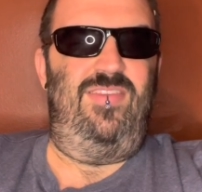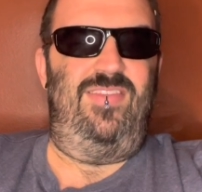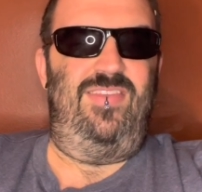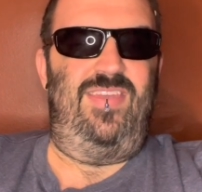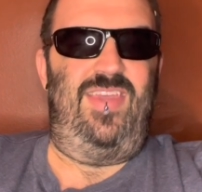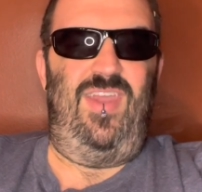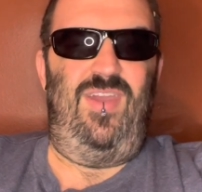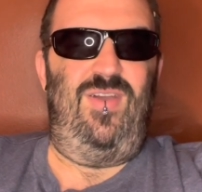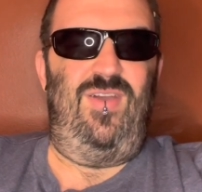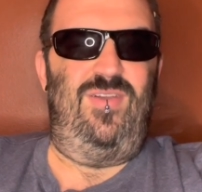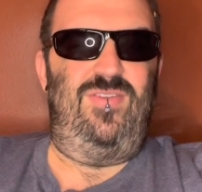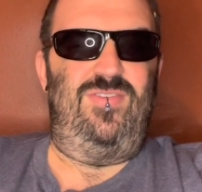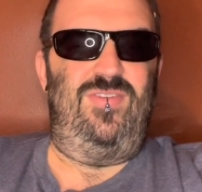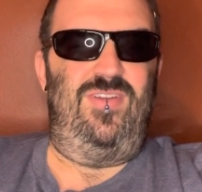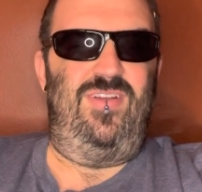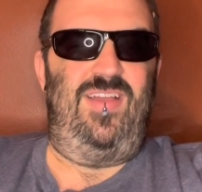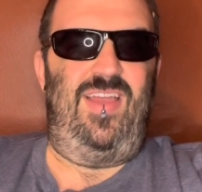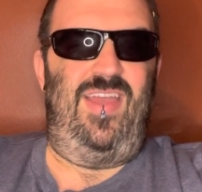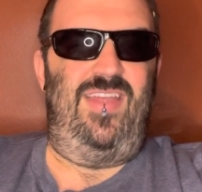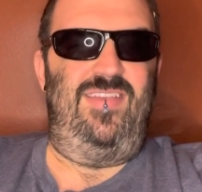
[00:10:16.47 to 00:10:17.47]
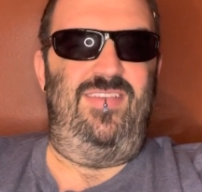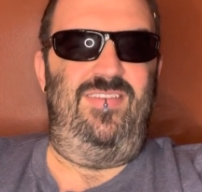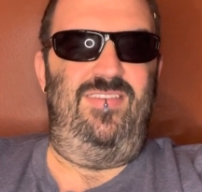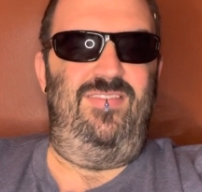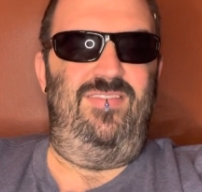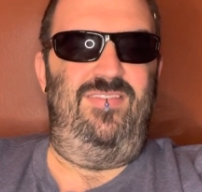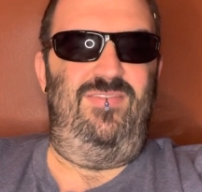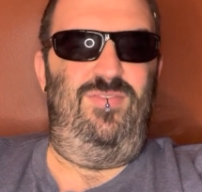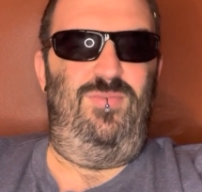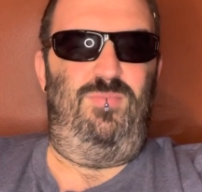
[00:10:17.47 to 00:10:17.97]
character hadn't
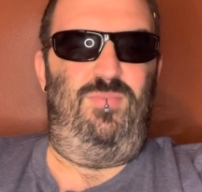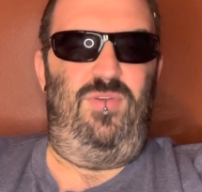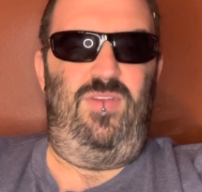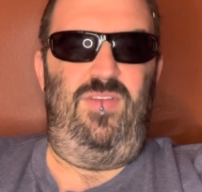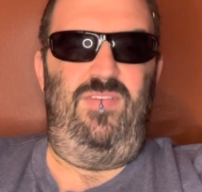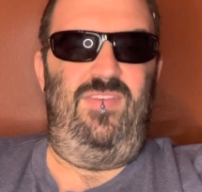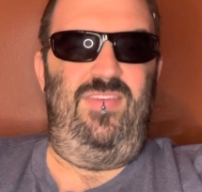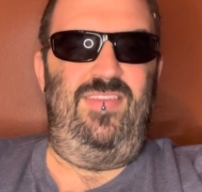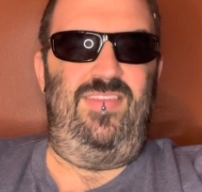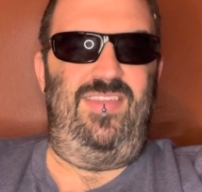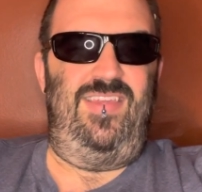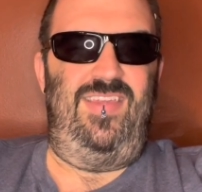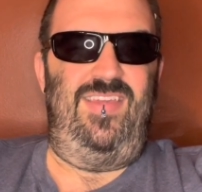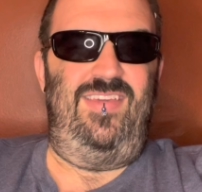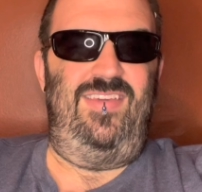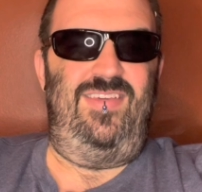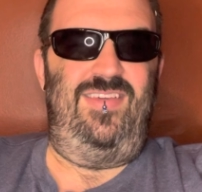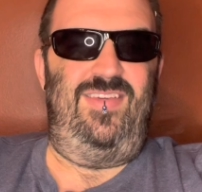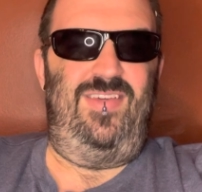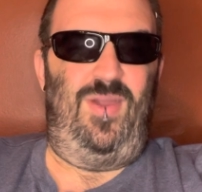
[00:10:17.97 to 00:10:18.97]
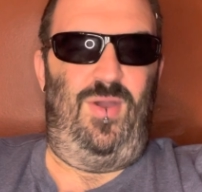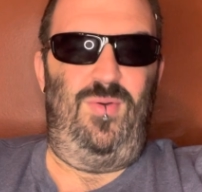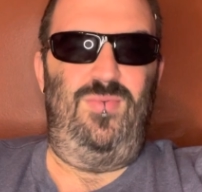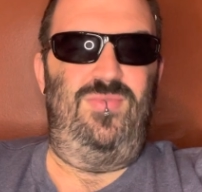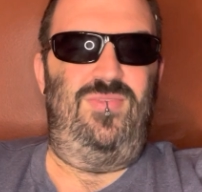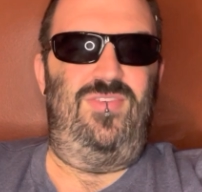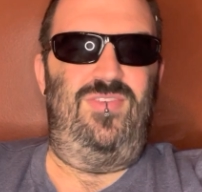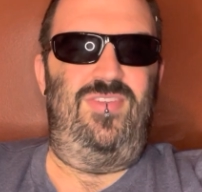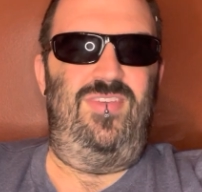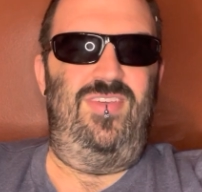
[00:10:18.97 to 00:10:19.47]
previously
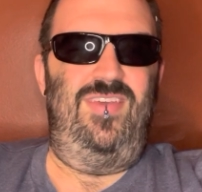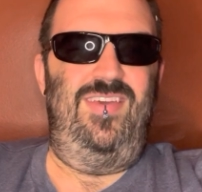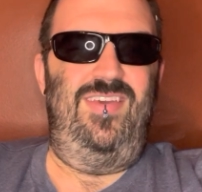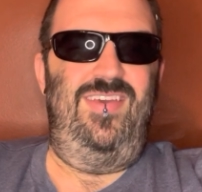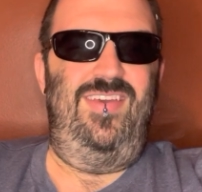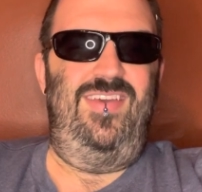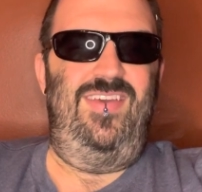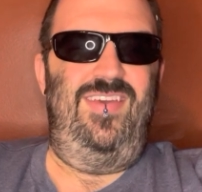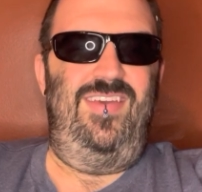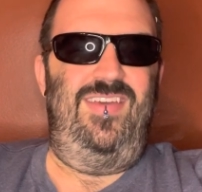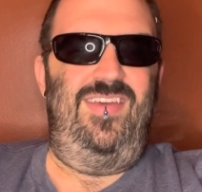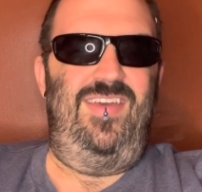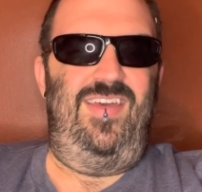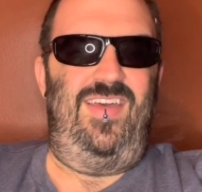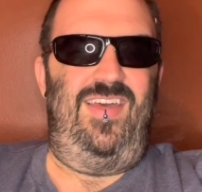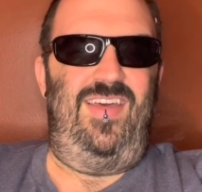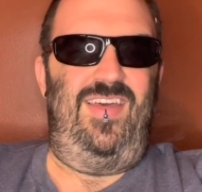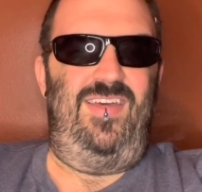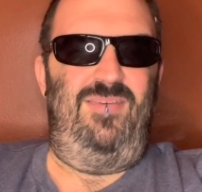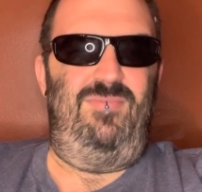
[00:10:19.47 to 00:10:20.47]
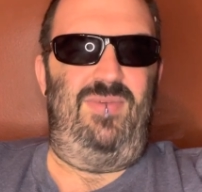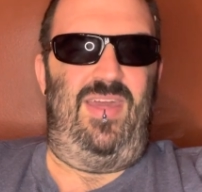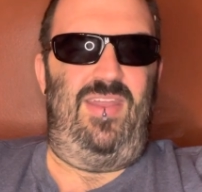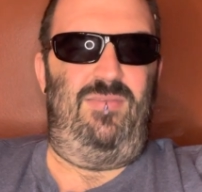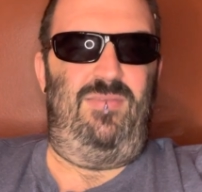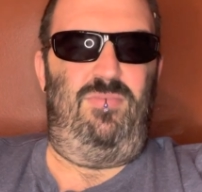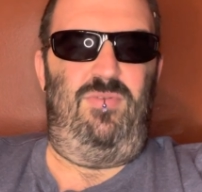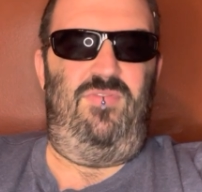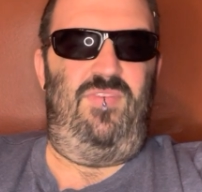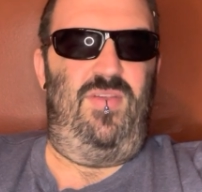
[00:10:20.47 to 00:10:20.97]
coached at a
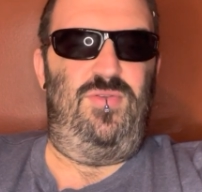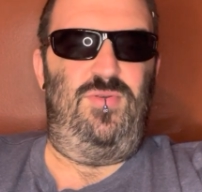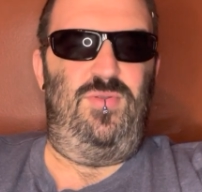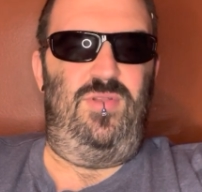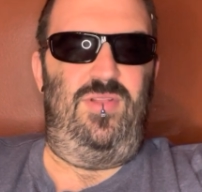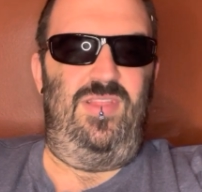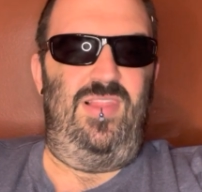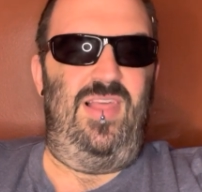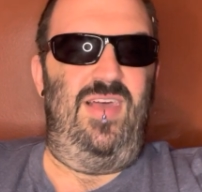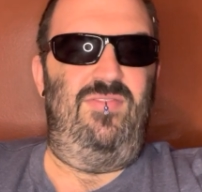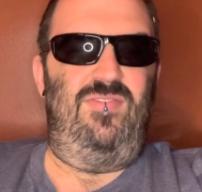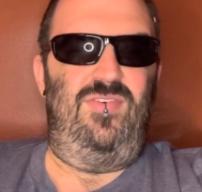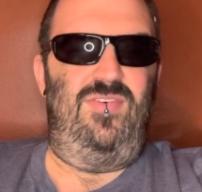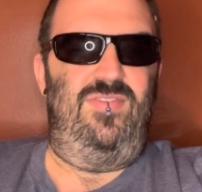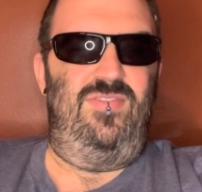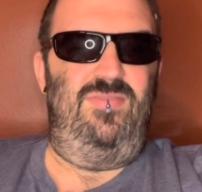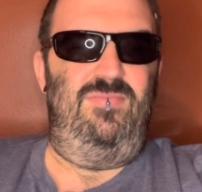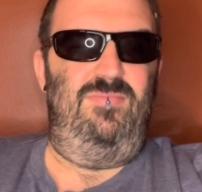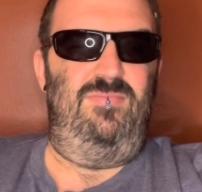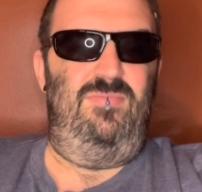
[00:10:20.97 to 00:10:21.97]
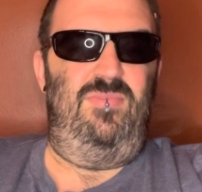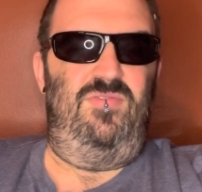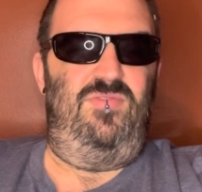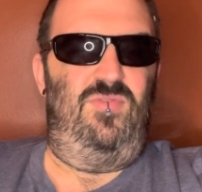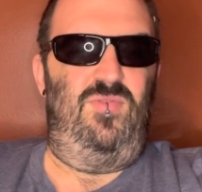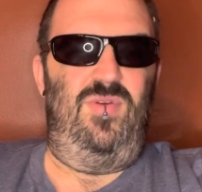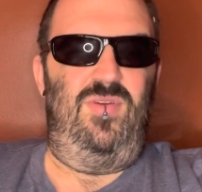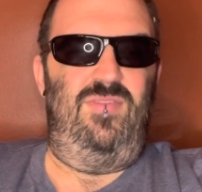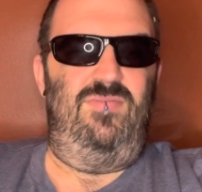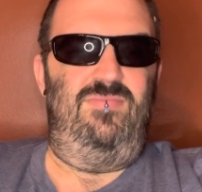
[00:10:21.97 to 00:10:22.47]
professional level
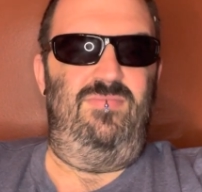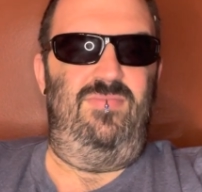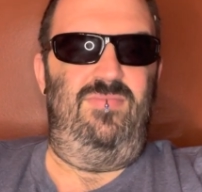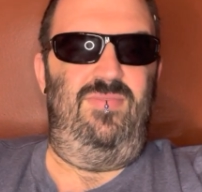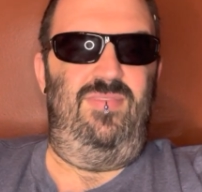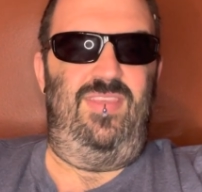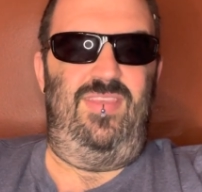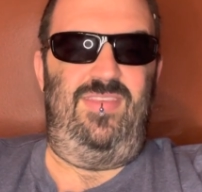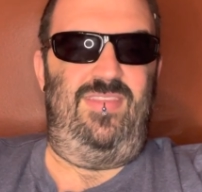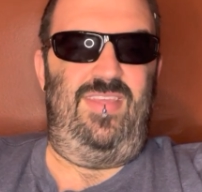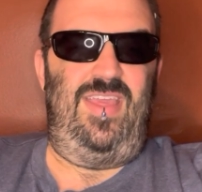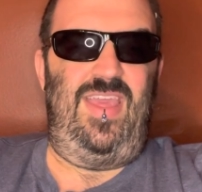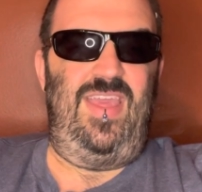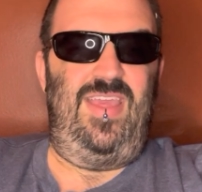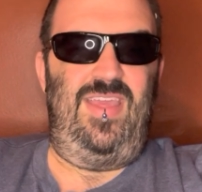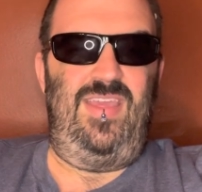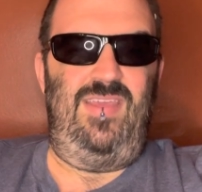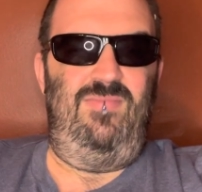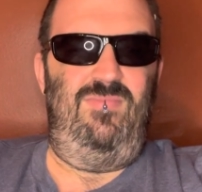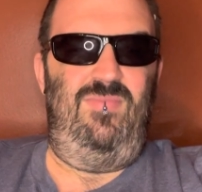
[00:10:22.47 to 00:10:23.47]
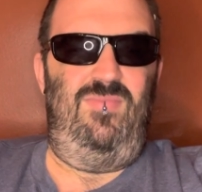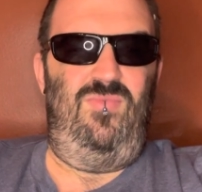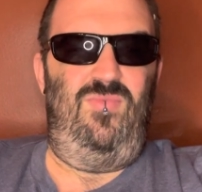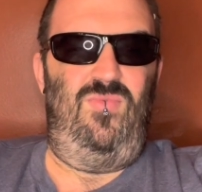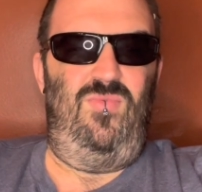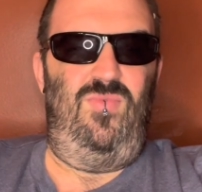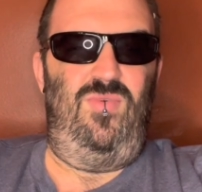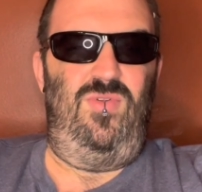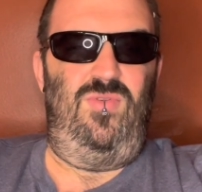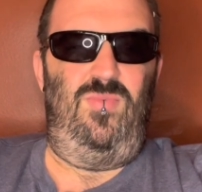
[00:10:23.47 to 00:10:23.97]
before this team,
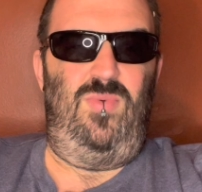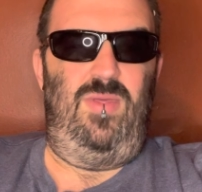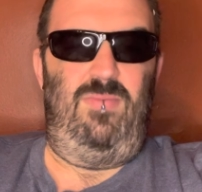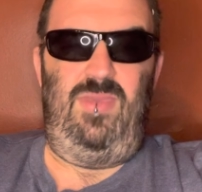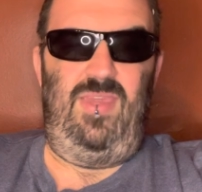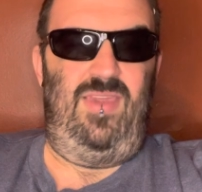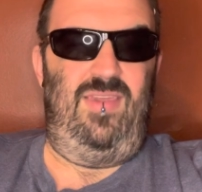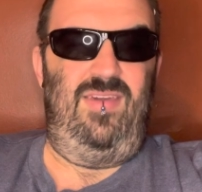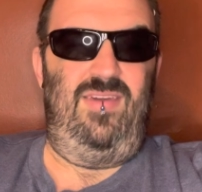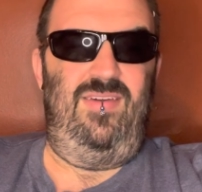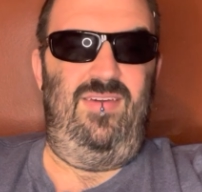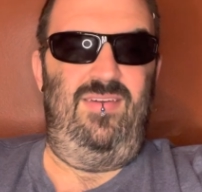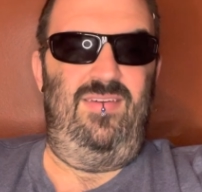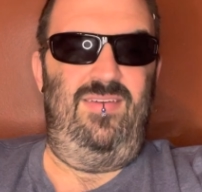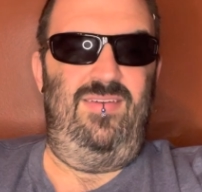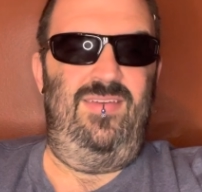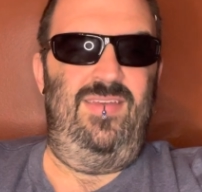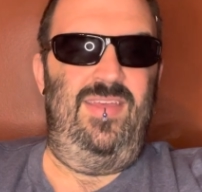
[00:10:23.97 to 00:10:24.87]
would we be here?